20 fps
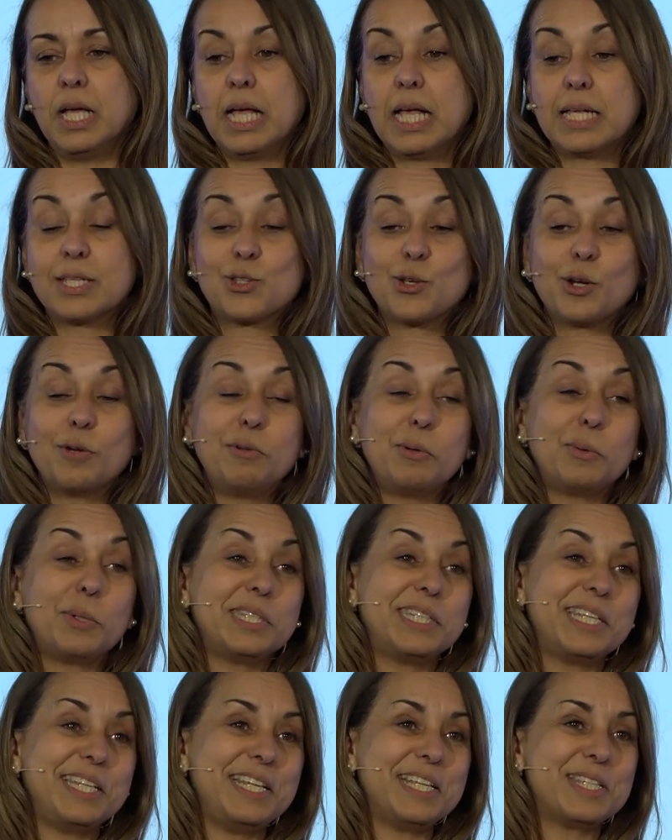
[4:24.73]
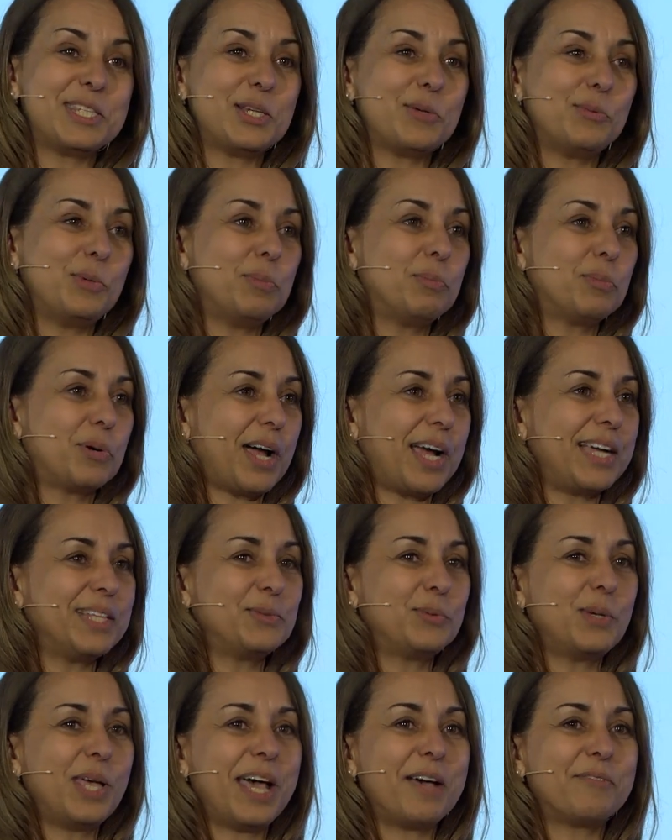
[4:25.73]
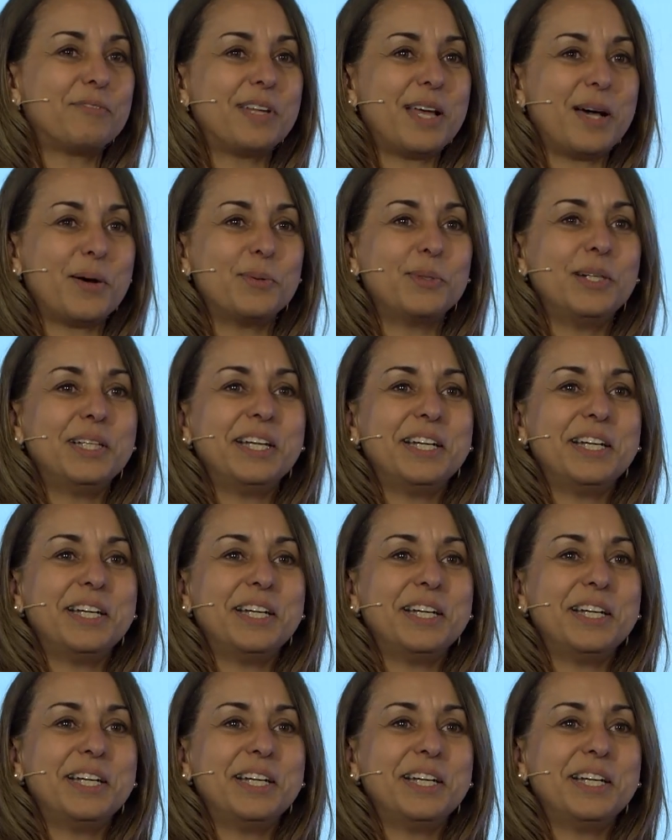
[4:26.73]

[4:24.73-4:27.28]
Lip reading: And Solvay One Dignity, we pride. We have now